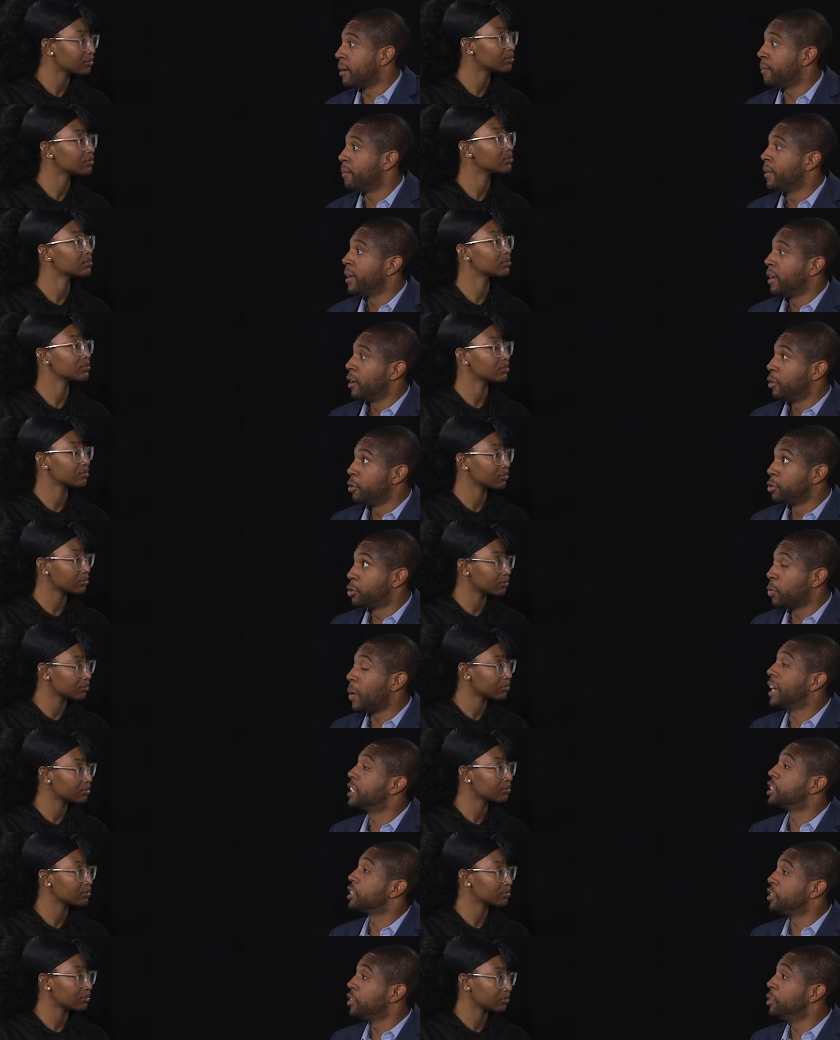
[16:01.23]
Speaker 1: them, who's
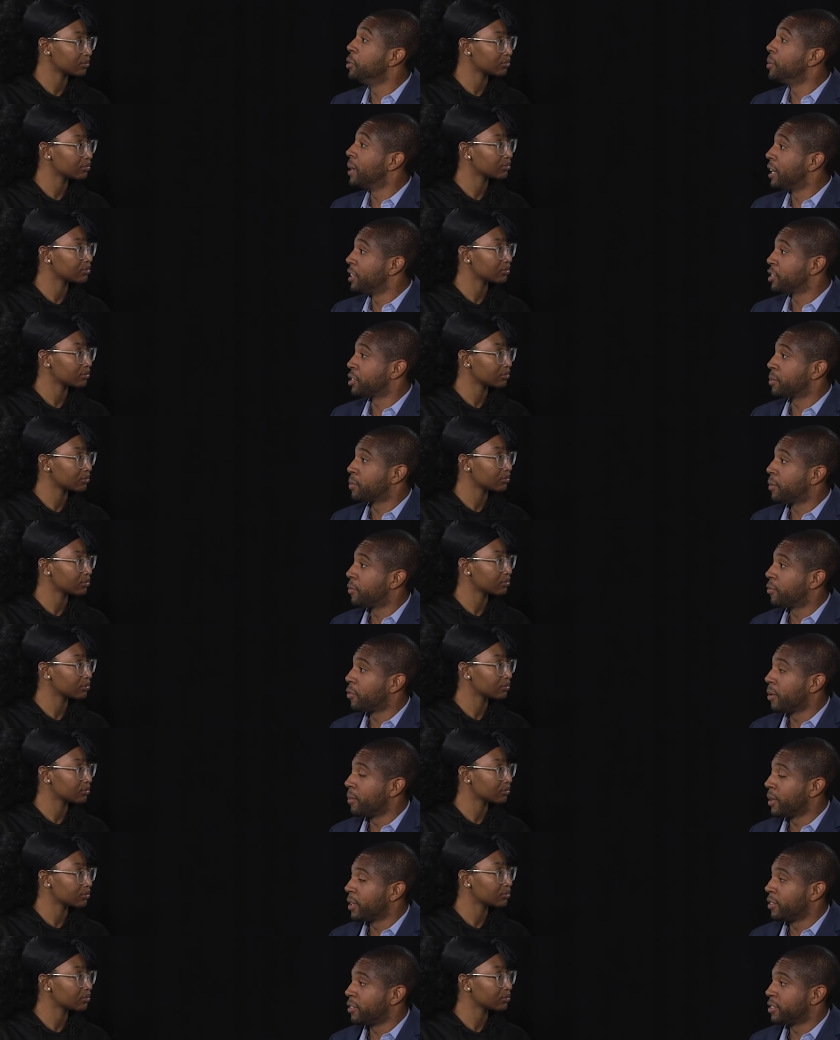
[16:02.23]
watching you as you're
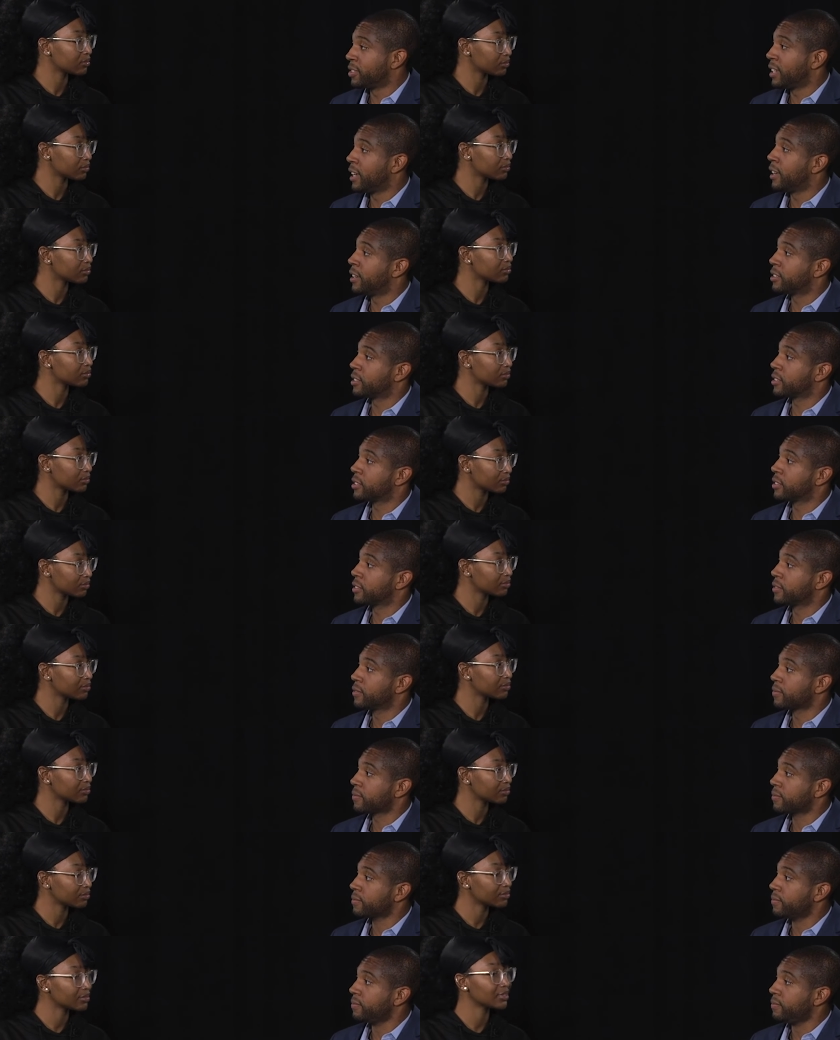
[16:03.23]
performing those tasks.
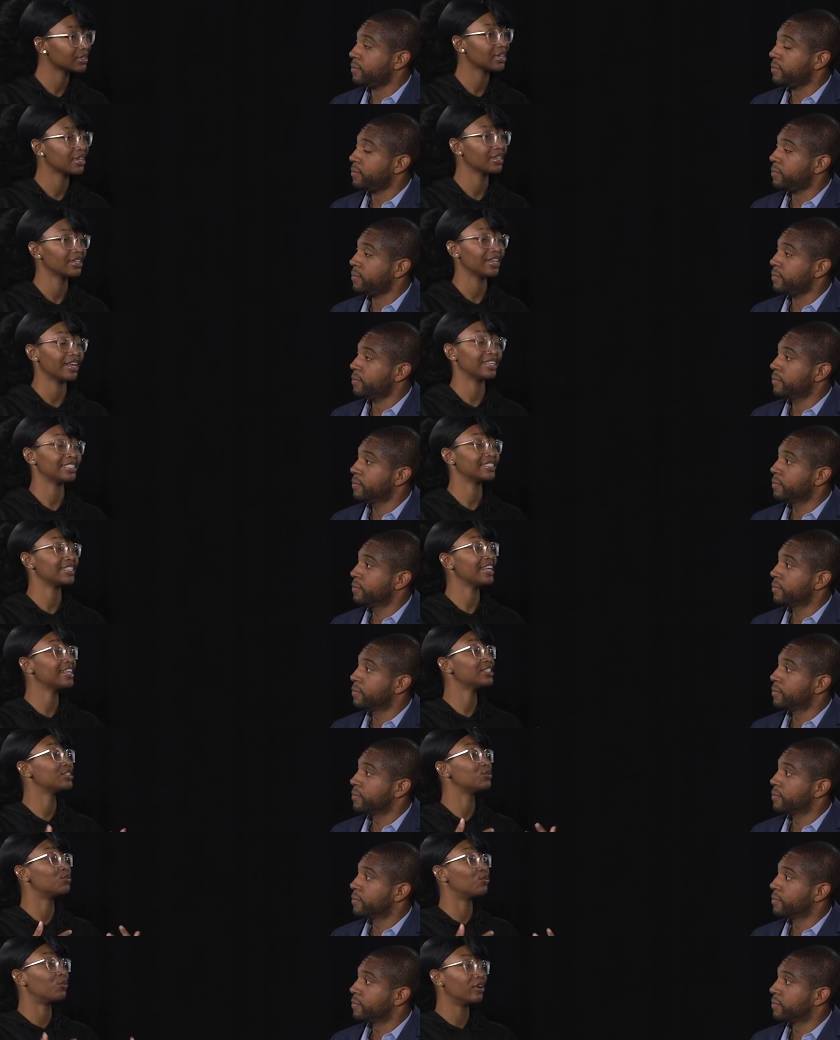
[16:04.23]
Speaker 2: Yes,
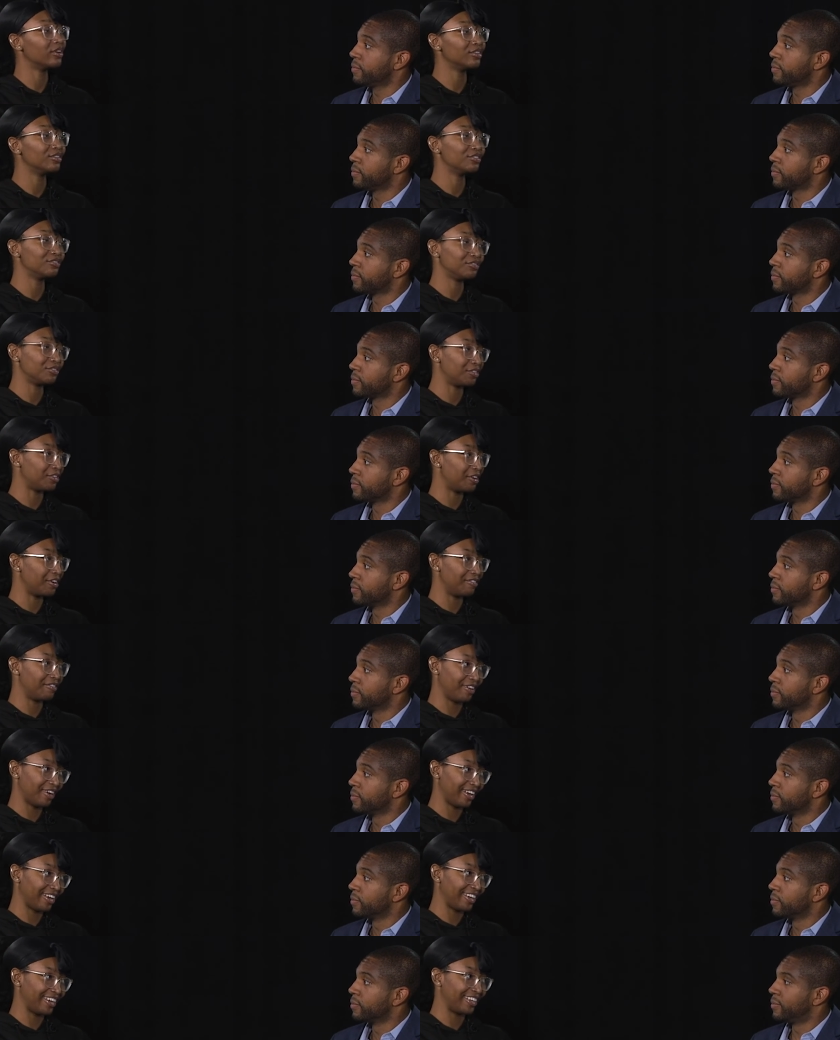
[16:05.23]
that is wonderful
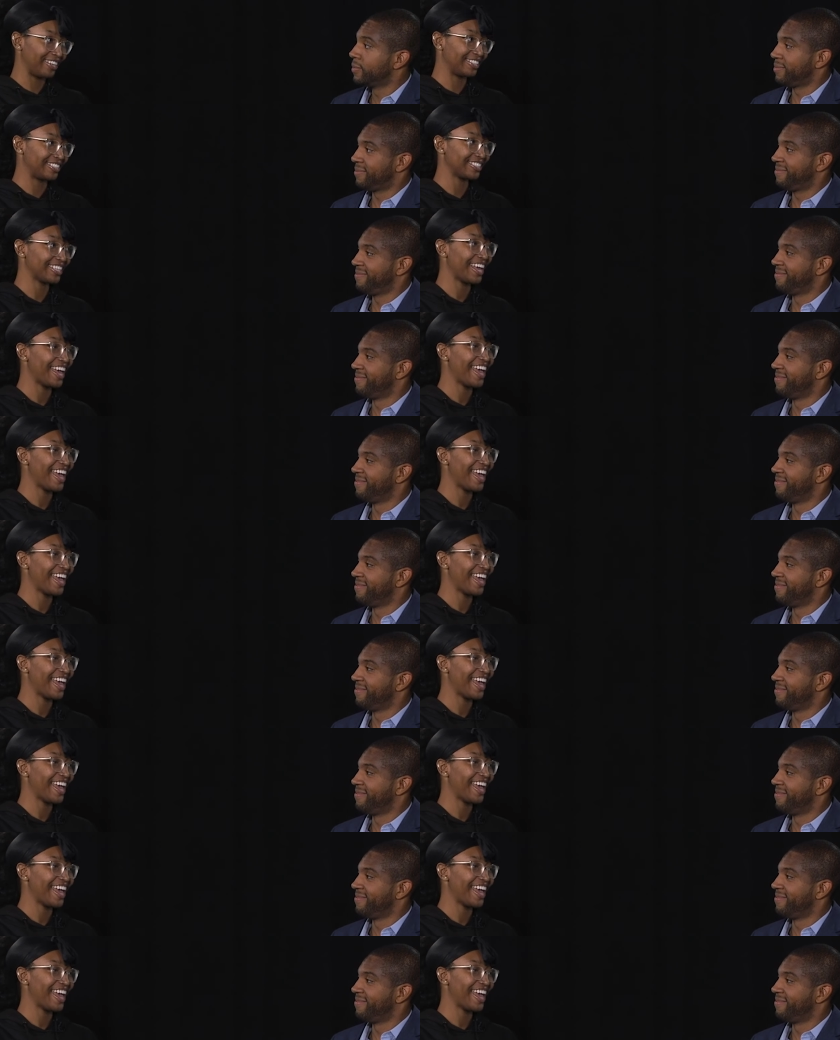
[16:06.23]
advice.